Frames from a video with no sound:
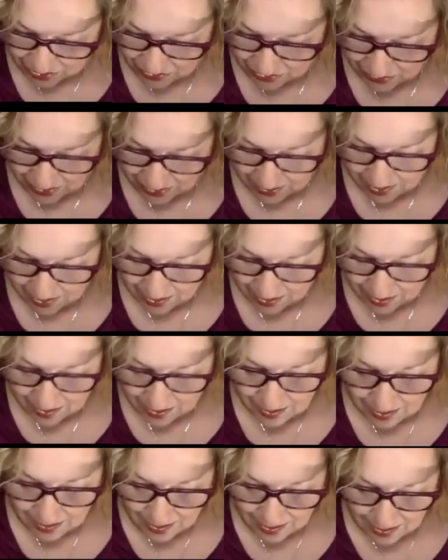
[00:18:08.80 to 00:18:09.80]
the
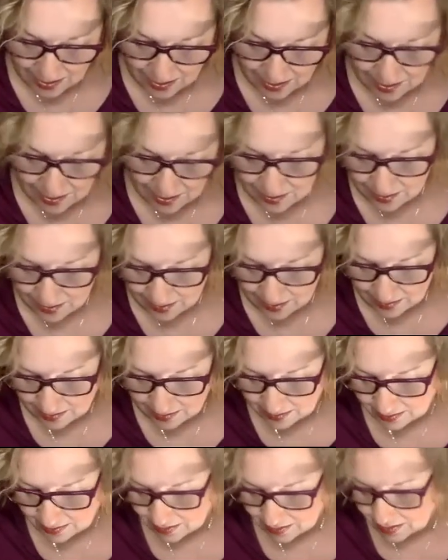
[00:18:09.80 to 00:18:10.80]

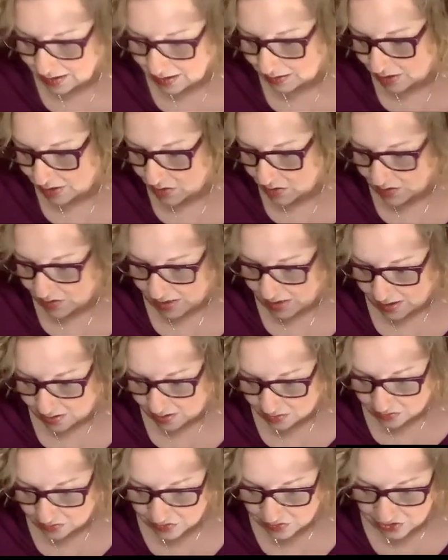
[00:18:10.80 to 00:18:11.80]
yellow
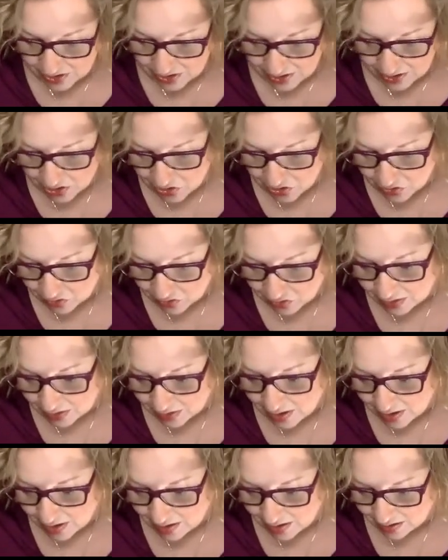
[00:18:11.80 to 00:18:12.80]
energy in your
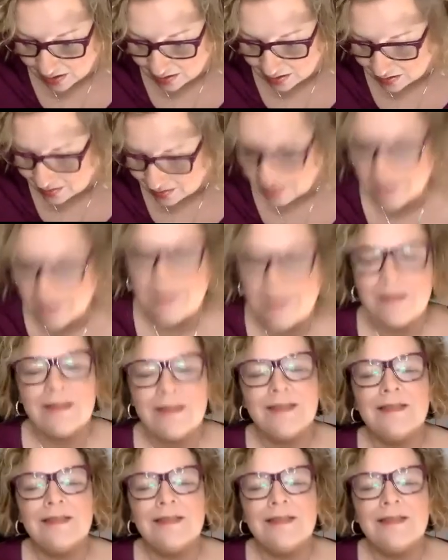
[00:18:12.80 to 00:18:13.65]
lungs.